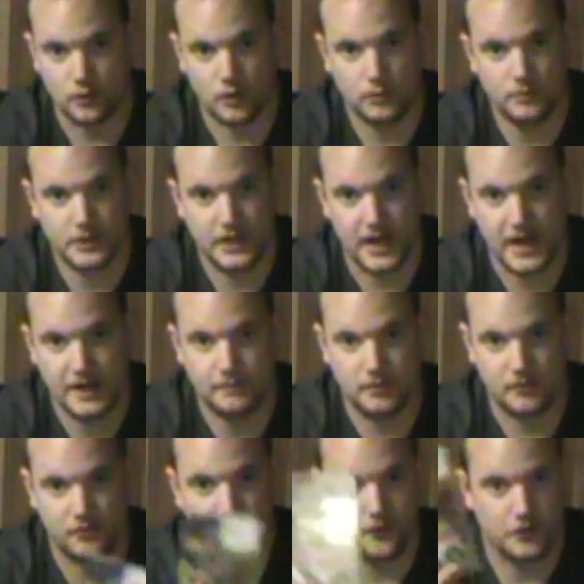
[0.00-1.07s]
Normally, I am
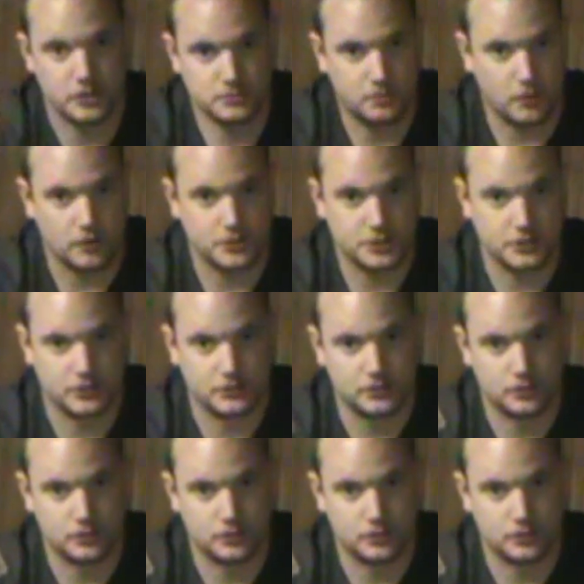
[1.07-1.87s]
the first person